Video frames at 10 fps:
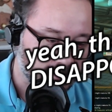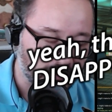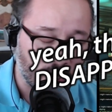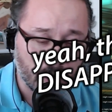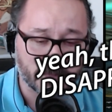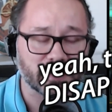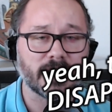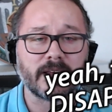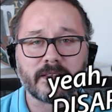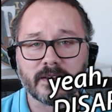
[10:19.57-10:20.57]
arm's
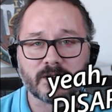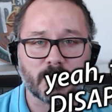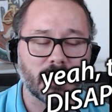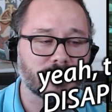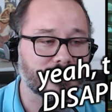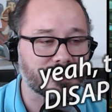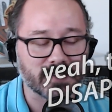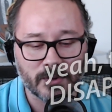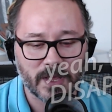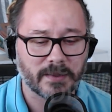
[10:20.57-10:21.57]
length as well to
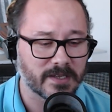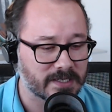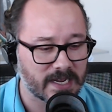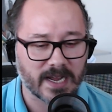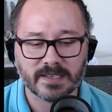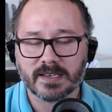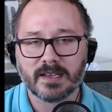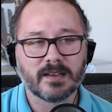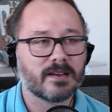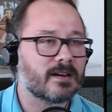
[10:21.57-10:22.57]
slow down the attacks.
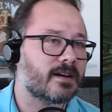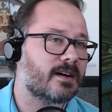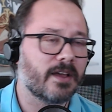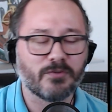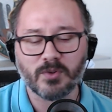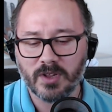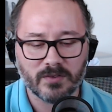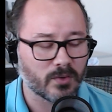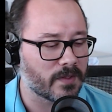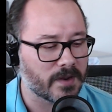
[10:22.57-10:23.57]
If you
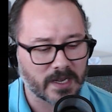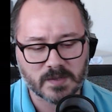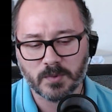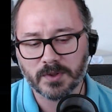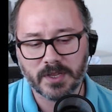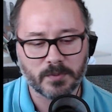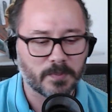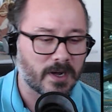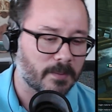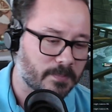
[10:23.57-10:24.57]
need to on the next pull, then you
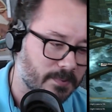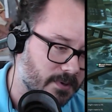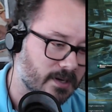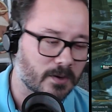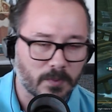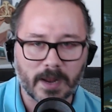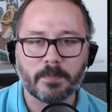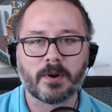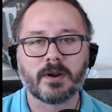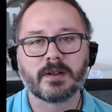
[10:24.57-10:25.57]
pop
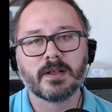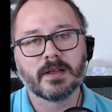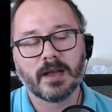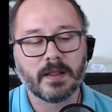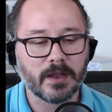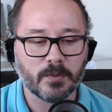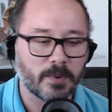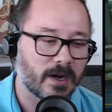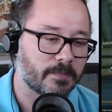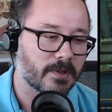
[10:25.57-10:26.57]
Rampart, and then you
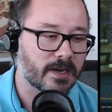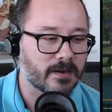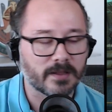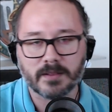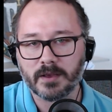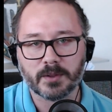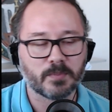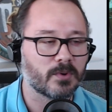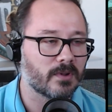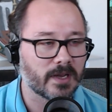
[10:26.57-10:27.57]
pop like on the other
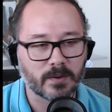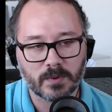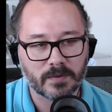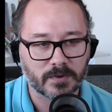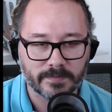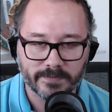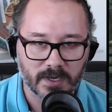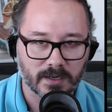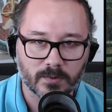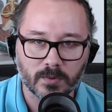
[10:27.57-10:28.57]
pull, like whatever
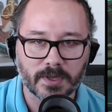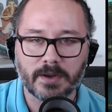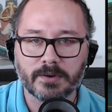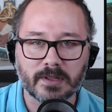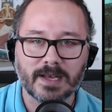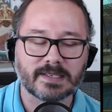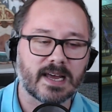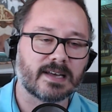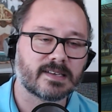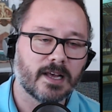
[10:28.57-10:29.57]
cooldown your class
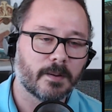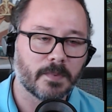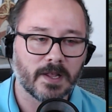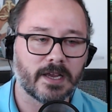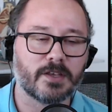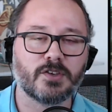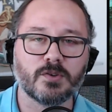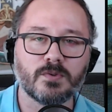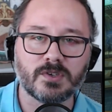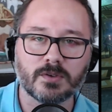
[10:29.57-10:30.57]
has. But like
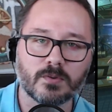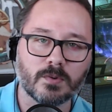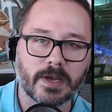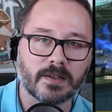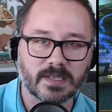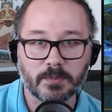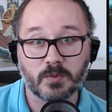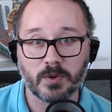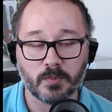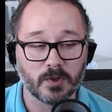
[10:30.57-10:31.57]
use your cooldowns in
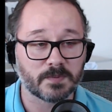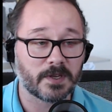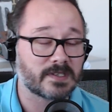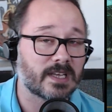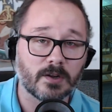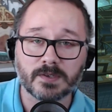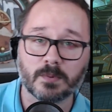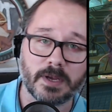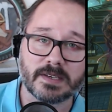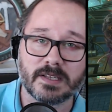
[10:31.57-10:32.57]
between pulls, because that also
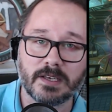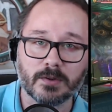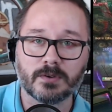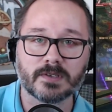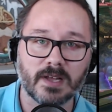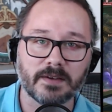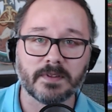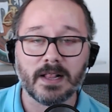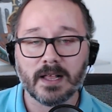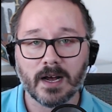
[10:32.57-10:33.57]
makes the healer's
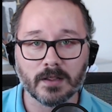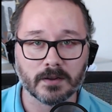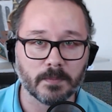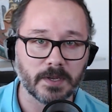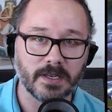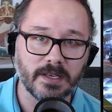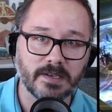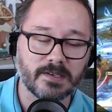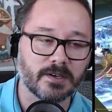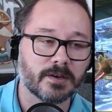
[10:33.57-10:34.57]
life a little bit
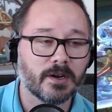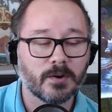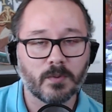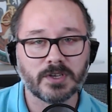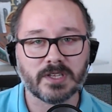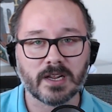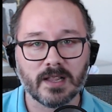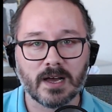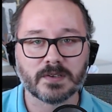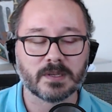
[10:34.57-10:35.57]
easier, which then
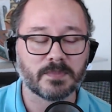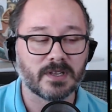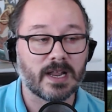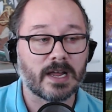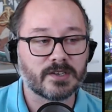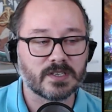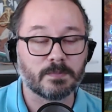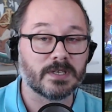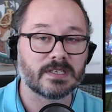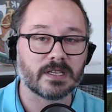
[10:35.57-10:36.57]
allows them to not just
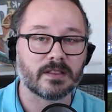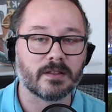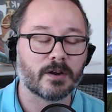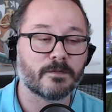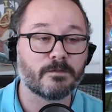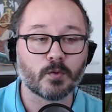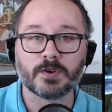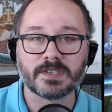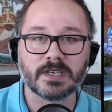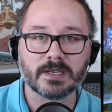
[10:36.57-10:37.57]
be sitting there
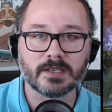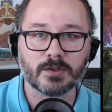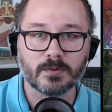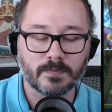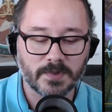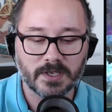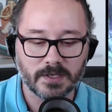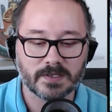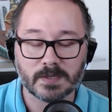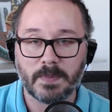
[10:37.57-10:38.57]
forcing to
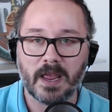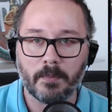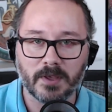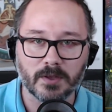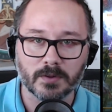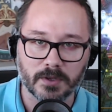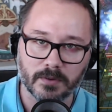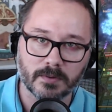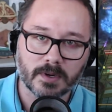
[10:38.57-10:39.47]
spam heal you.